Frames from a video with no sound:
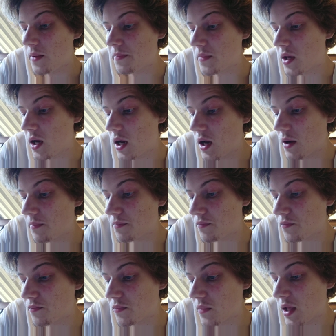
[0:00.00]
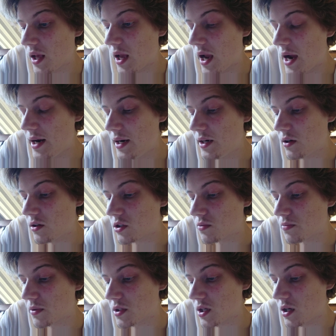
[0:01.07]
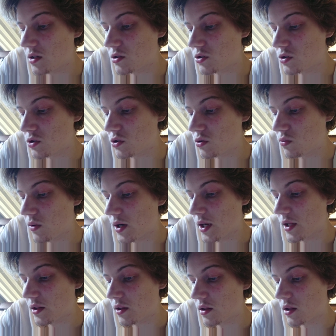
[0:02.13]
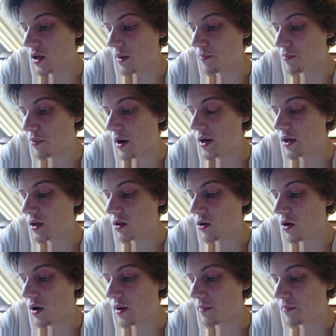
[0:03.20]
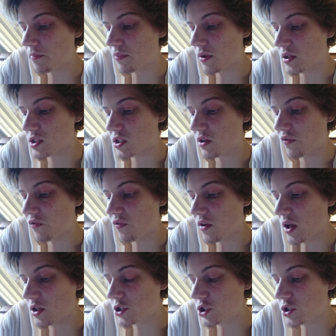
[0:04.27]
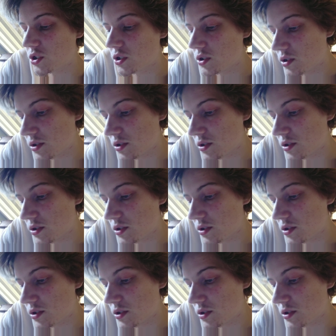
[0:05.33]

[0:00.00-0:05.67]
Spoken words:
$80 plus $120. The brake line plus the flush,